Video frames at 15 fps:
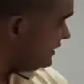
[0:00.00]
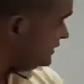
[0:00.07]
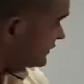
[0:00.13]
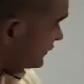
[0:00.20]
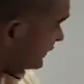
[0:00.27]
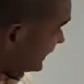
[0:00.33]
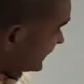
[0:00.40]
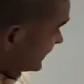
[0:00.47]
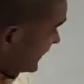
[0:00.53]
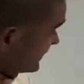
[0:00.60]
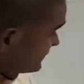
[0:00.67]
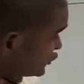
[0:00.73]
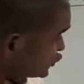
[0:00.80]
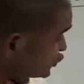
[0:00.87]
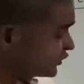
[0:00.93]
See, when it
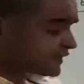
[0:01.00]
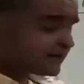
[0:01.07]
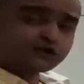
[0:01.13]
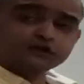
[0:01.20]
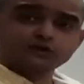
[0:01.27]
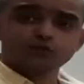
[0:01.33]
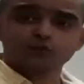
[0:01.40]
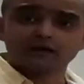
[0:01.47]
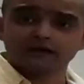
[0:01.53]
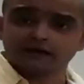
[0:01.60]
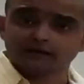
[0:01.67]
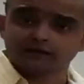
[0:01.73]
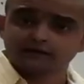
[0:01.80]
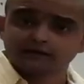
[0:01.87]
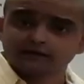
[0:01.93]
comes to section
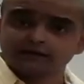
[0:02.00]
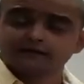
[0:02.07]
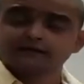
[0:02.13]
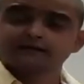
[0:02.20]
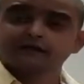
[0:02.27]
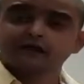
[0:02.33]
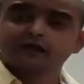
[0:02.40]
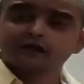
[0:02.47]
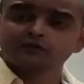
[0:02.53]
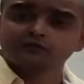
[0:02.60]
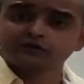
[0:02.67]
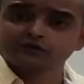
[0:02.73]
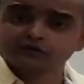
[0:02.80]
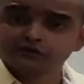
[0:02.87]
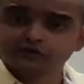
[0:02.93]
1, it is a
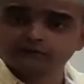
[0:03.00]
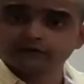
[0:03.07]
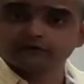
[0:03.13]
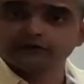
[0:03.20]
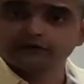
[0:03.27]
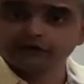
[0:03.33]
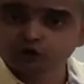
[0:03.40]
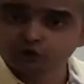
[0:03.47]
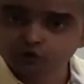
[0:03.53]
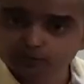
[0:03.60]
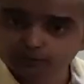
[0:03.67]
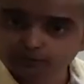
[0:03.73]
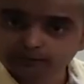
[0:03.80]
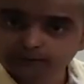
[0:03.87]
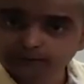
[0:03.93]
conversation between
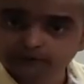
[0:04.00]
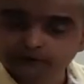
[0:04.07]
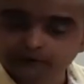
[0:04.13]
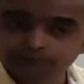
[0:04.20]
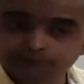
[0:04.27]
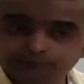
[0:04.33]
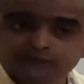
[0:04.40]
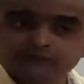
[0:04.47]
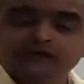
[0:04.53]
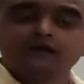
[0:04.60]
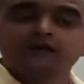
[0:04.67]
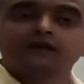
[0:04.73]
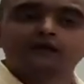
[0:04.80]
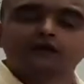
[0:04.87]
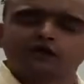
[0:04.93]
2 people.
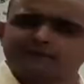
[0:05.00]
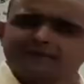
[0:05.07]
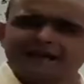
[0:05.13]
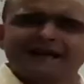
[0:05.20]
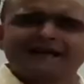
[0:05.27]
It could be